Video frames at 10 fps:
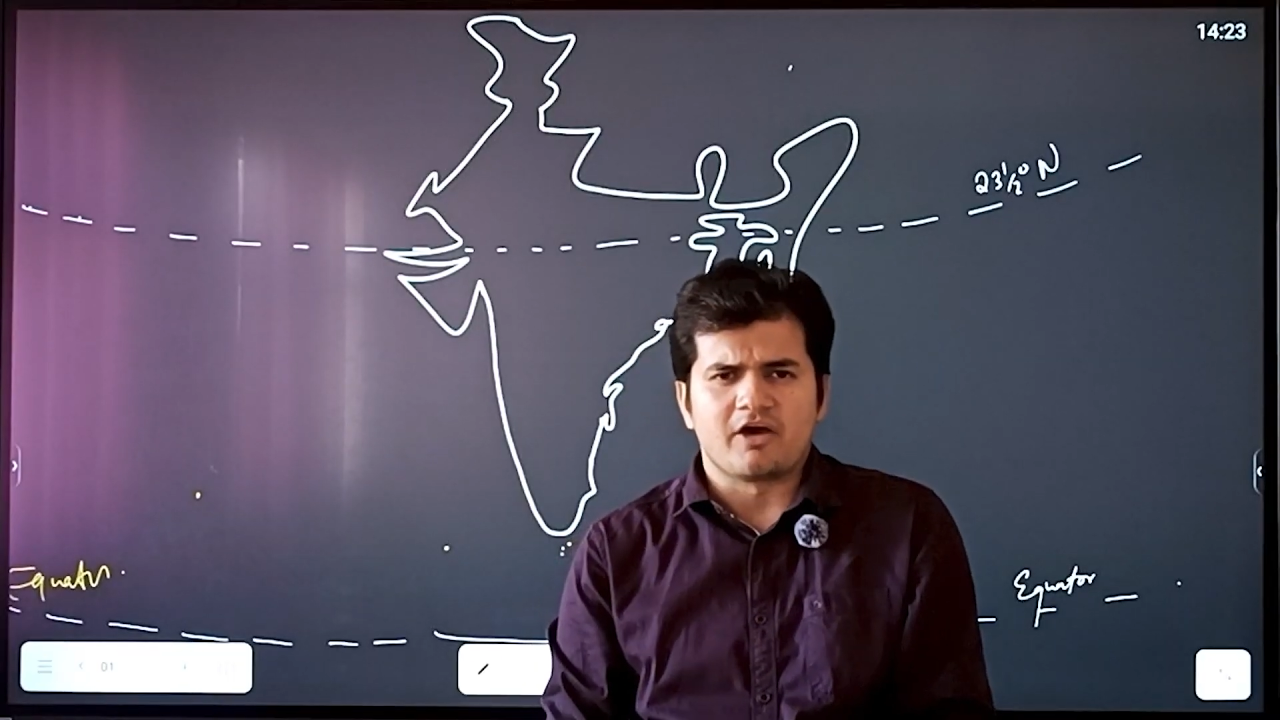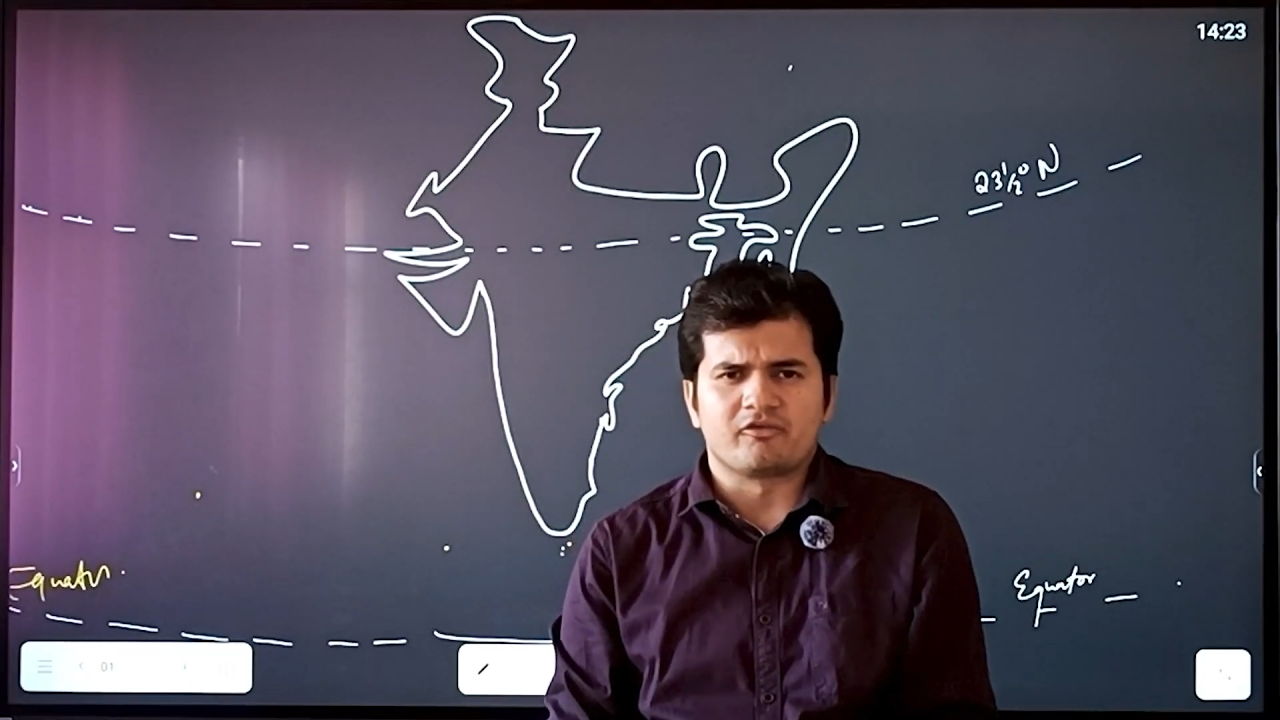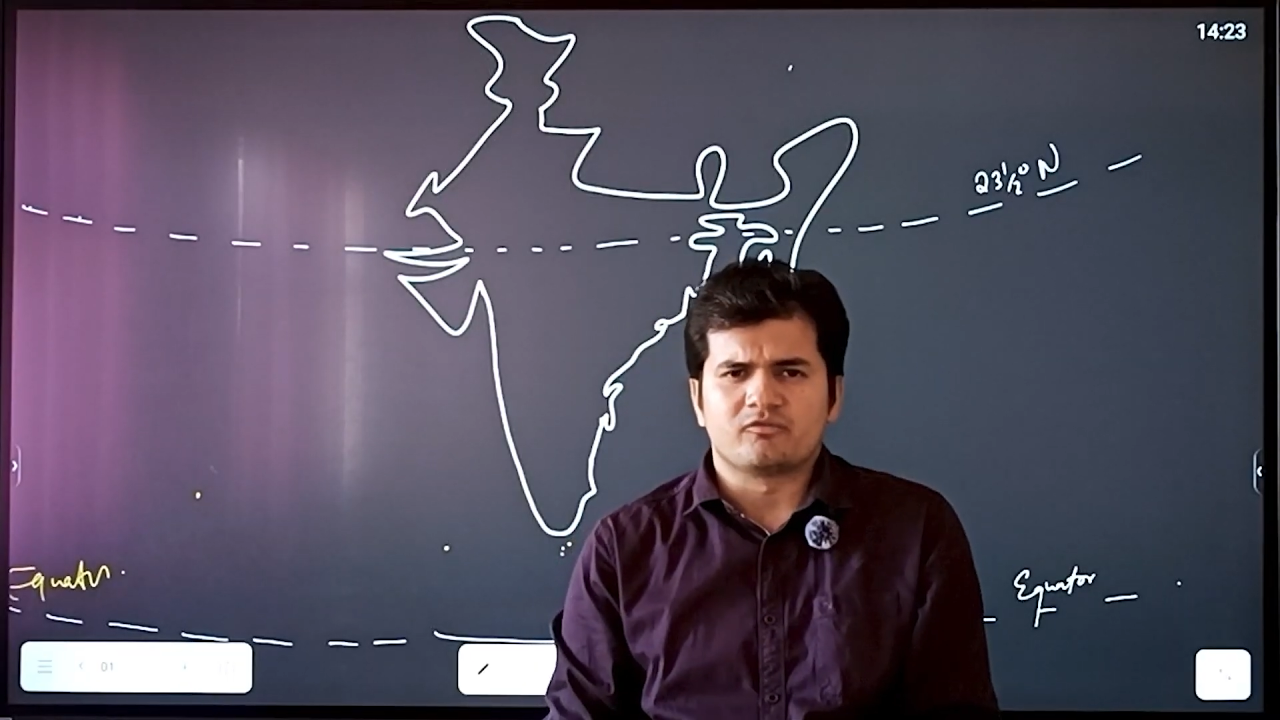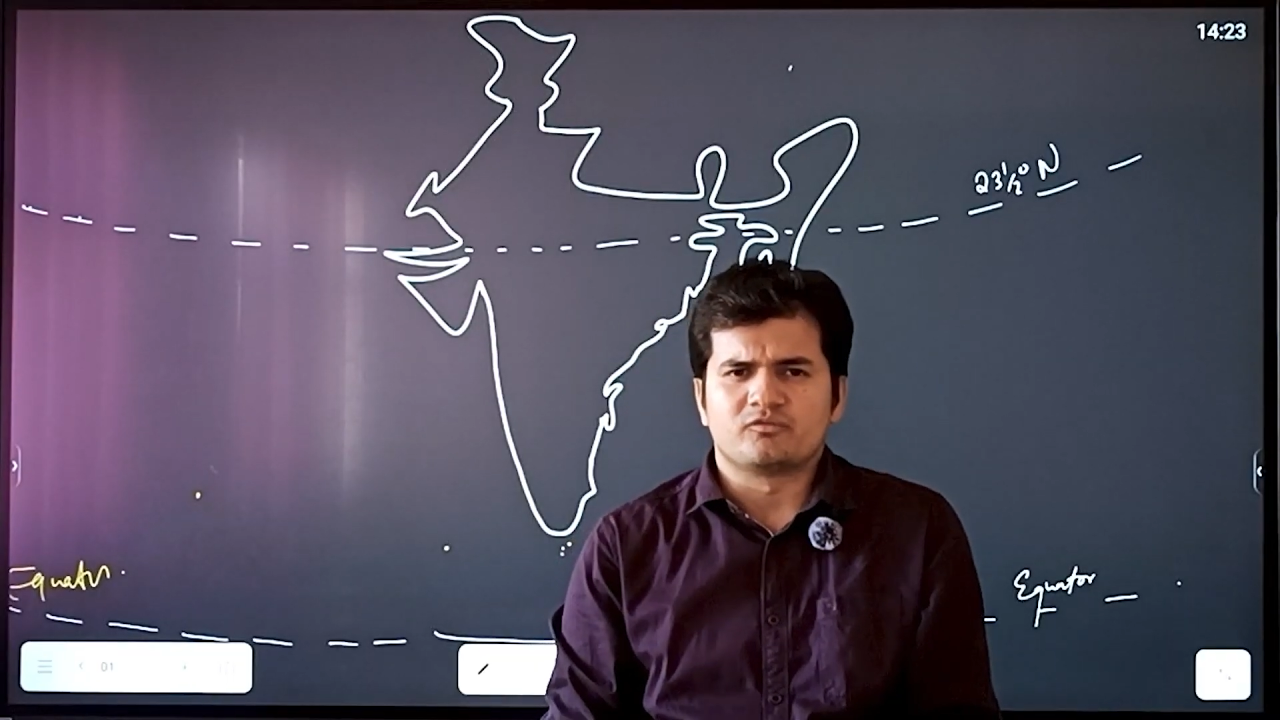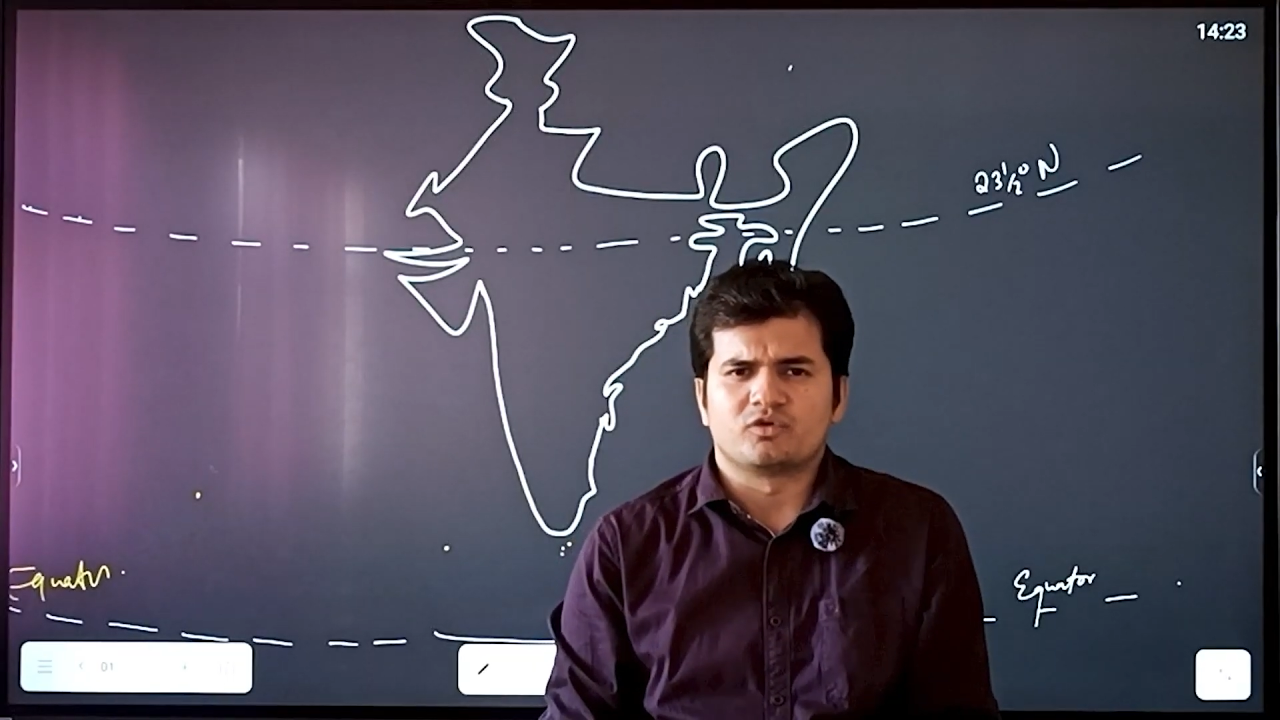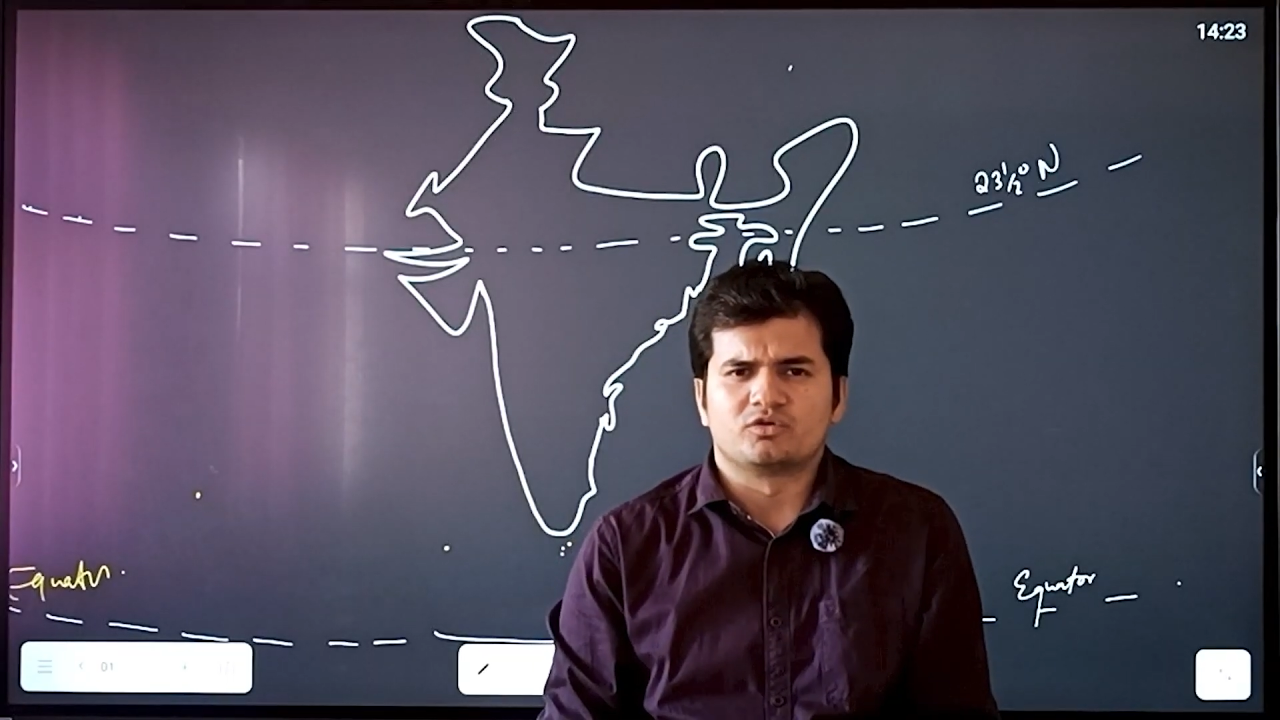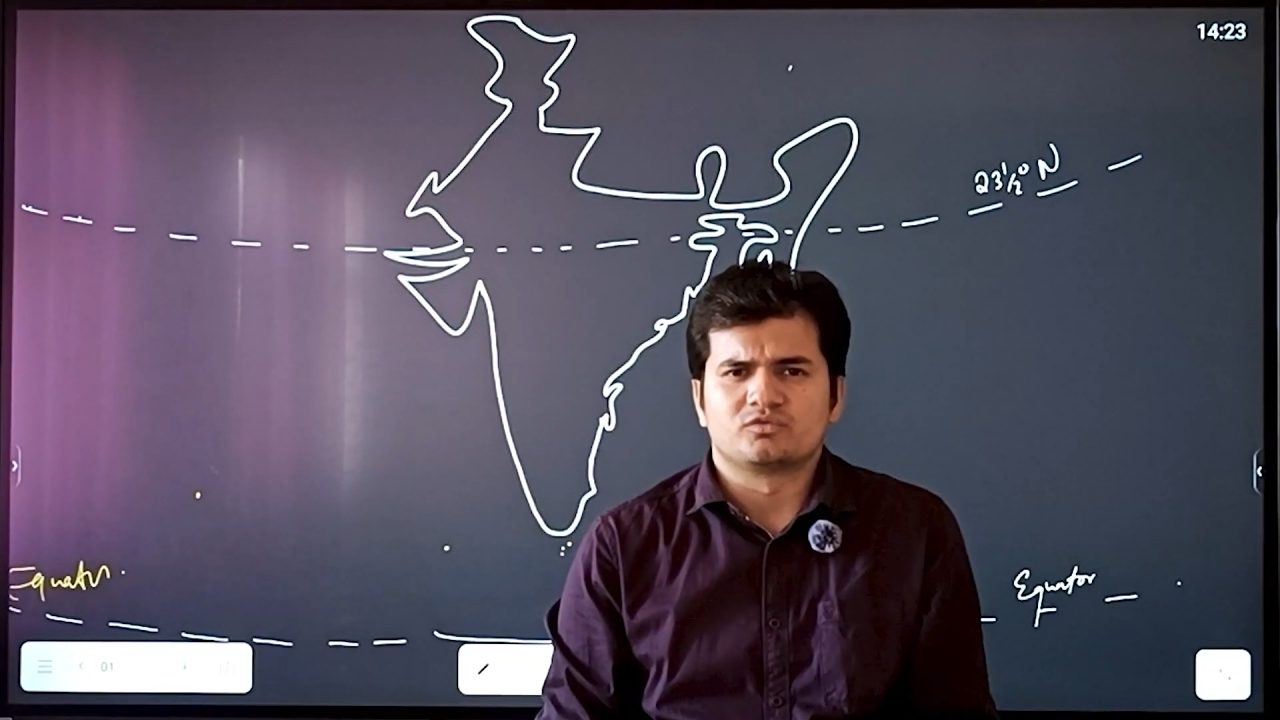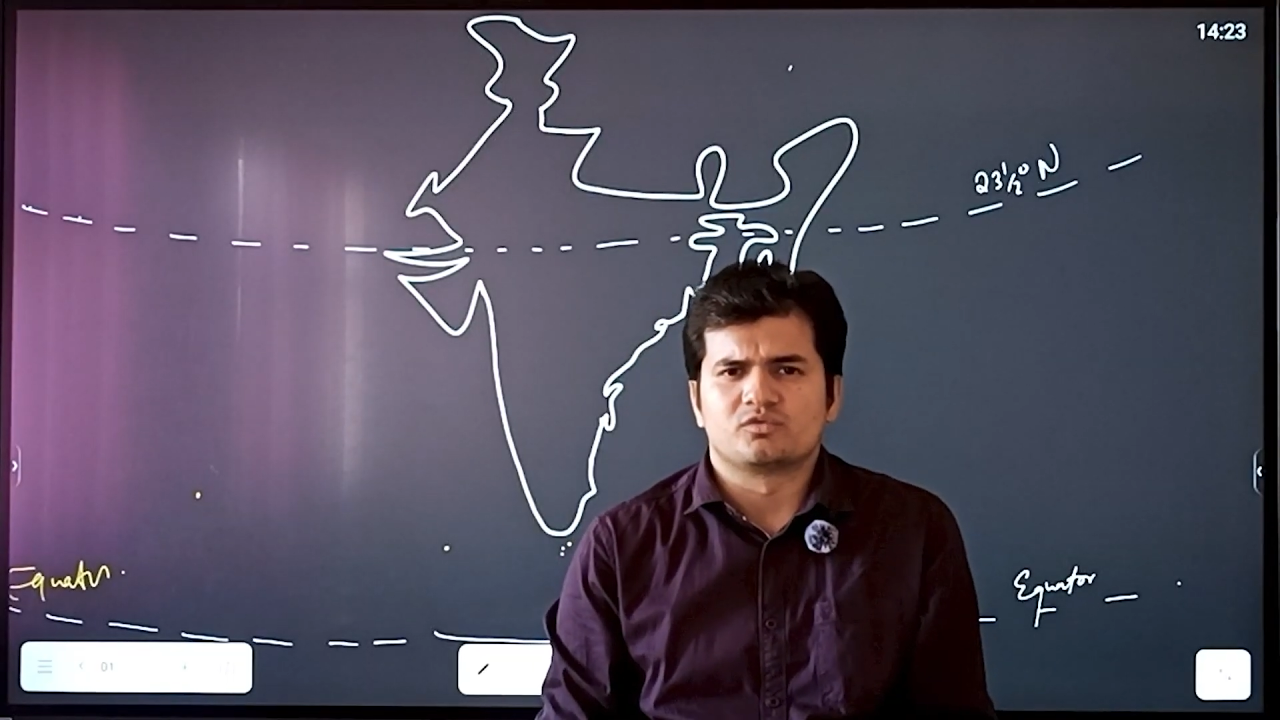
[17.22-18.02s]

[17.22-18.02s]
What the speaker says: Everyone want